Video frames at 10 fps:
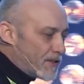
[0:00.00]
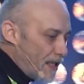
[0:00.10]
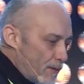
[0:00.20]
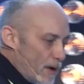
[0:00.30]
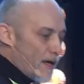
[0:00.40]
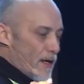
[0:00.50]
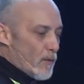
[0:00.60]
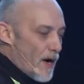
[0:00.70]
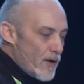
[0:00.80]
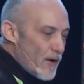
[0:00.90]
running? Why
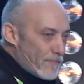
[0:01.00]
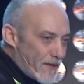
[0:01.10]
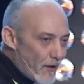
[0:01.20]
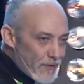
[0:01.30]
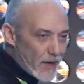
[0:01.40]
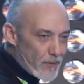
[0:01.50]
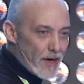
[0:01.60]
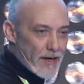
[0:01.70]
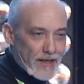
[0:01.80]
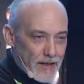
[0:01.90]
do you have Telnet
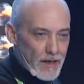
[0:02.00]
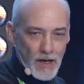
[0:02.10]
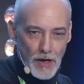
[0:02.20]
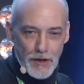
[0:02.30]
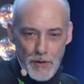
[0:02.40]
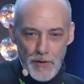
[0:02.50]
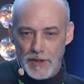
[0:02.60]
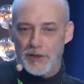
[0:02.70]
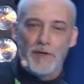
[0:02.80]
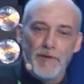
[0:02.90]
running? All you're doing is
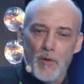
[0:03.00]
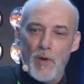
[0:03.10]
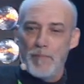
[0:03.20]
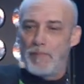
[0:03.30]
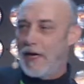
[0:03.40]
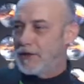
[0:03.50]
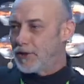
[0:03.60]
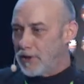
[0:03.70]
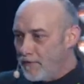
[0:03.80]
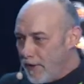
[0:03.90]
serving a web page or
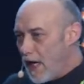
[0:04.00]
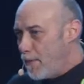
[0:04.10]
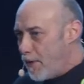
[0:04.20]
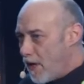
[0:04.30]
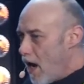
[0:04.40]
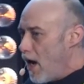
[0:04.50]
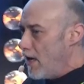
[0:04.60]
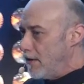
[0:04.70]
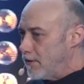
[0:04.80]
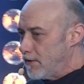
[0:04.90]
serving
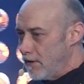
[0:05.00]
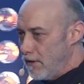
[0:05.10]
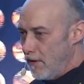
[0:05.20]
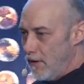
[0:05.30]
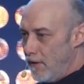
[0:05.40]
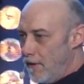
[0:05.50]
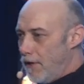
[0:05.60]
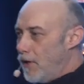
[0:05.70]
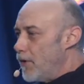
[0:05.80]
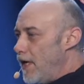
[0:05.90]
APIs. You
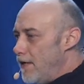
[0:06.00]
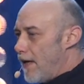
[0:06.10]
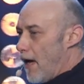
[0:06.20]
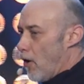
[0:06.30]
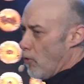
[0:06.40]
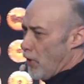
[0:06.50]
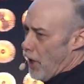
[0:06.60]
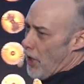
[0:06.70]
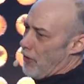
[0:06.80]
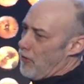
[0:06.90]
don't need that. Oh, you
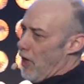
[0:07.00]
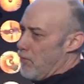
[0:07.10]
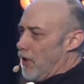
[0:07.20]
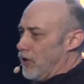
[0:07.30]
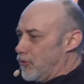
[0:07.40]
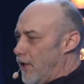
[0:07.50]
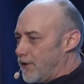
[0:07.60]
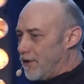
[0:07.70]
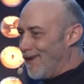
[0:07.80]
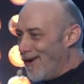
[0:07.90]
know, administration.
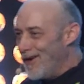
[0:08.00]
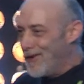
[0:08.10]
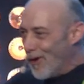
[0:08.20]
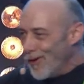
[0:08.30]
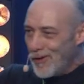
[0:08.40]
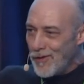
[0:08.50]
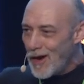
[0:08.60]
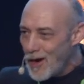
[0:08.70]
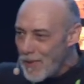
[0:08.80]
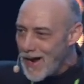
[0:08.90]
No, you don't, you do that on the
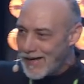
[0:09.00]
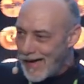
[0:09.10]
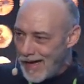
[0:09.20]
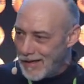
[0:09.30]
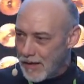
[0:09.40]
back end.